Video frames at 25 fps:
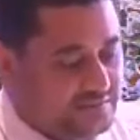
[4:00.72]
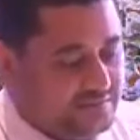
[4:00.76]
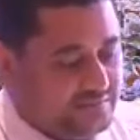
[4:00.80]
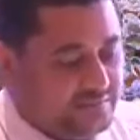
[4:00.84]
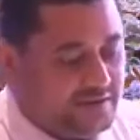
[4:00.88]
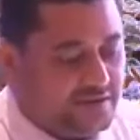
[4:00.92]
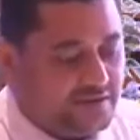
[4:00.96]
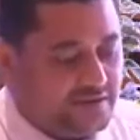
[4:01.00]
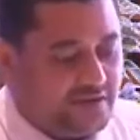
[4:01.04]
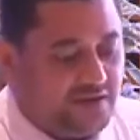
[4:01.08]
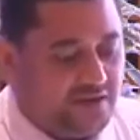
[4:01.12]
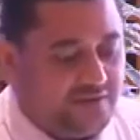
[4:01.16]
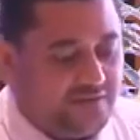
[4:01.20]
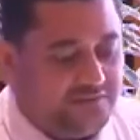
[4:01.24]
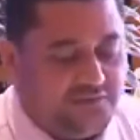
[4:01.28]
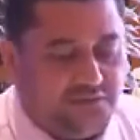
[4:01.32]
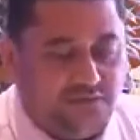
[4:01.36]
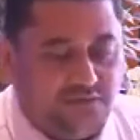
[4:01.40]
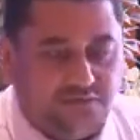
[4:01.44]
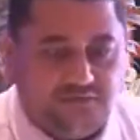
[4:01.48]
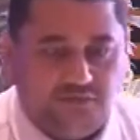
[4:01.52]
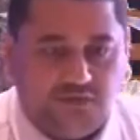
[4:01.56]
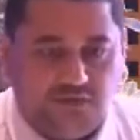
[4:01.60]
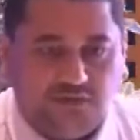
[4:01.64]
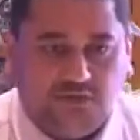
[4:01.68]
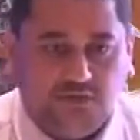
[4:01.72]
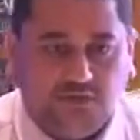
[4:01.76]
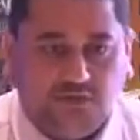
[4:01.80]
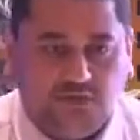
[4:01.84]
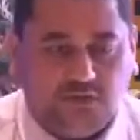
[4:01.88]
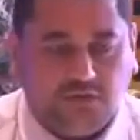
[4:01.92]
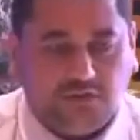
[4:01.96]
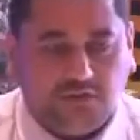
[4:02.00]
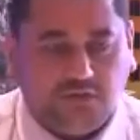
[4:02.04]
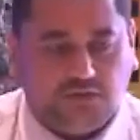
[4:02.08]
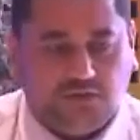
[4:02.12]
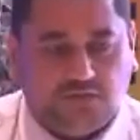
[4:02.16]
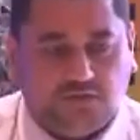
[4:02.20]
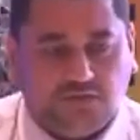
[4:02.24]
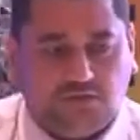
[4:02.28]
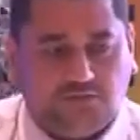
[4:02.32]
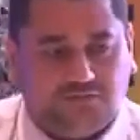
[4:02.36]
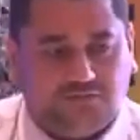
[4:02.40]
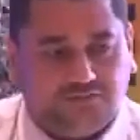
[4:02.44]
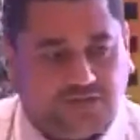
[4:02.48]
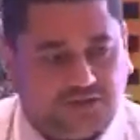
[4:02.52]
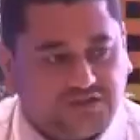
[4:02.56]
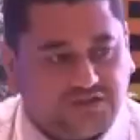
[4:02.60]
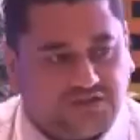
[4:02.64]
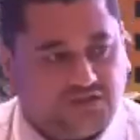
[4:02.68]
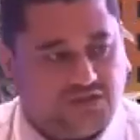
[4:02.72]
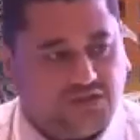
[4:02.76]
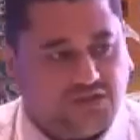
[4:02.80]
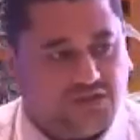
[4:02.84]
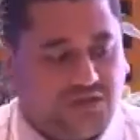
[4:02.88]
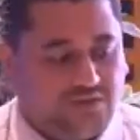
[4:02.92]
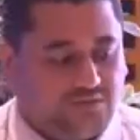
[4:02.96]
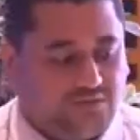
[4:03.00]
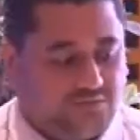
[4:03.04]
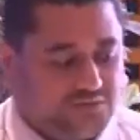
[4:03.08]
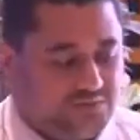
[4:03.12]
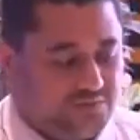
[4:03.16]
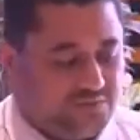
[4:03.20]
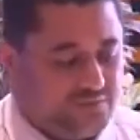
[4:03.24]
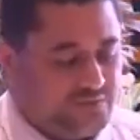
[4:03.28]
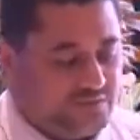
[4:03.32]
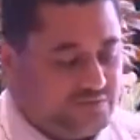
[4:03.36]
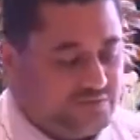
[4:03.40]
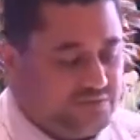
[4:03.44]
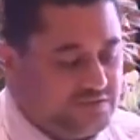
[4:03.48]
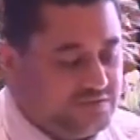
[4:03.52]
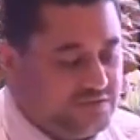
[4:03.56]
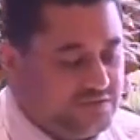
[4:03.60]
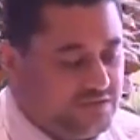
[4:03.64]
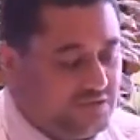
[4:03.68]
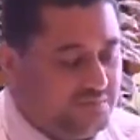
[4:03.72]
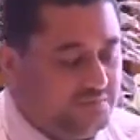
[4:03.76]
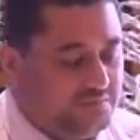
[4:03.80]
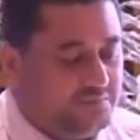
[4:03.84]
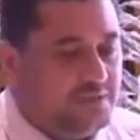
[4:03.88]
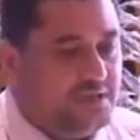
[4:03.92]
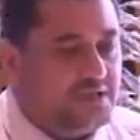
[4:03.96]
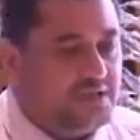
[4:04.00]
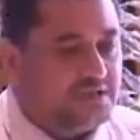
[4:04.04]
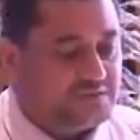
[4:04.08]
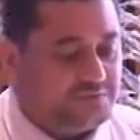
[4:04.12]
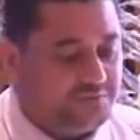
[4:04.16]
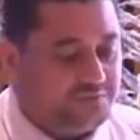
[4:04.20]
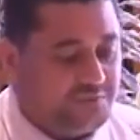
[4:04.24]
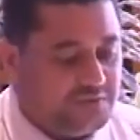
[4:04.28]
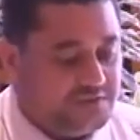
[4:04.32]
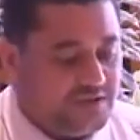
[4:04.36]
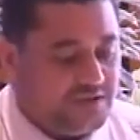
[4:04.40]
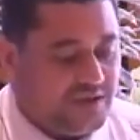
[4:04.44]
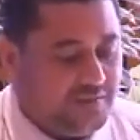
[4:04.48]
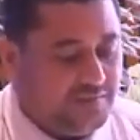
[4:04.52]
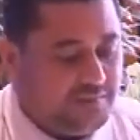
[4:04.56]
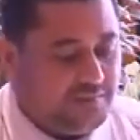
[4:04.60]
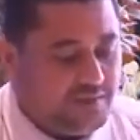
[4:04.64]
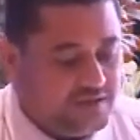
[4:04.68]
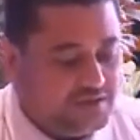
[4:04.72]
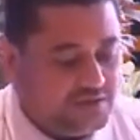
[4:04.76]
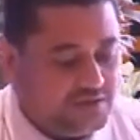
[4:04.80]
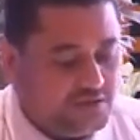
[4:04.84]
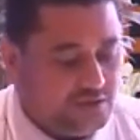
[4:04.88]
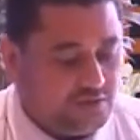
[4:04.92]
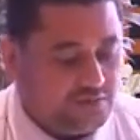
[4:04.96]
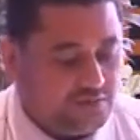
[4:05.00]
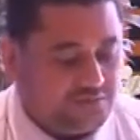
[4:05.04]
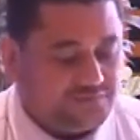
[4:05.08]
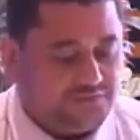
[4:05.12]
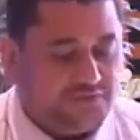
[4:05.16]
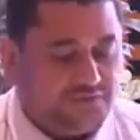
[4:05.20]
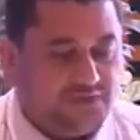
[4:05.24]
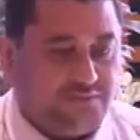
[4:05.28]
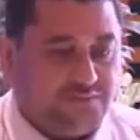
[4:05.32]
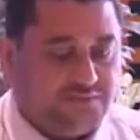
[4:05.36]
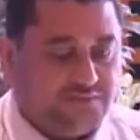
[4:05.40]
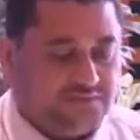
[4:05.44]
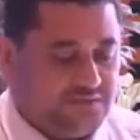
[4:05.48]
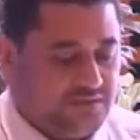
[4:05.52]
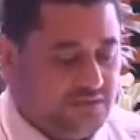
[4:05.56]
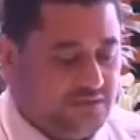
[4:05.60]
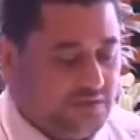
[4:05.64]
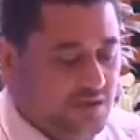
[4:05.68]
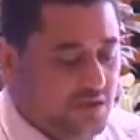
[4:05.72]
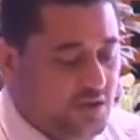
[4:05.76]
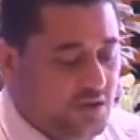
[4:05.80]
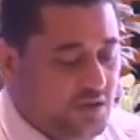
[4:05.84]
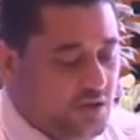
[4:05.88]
paragraph level of natural language processing may span many of themes,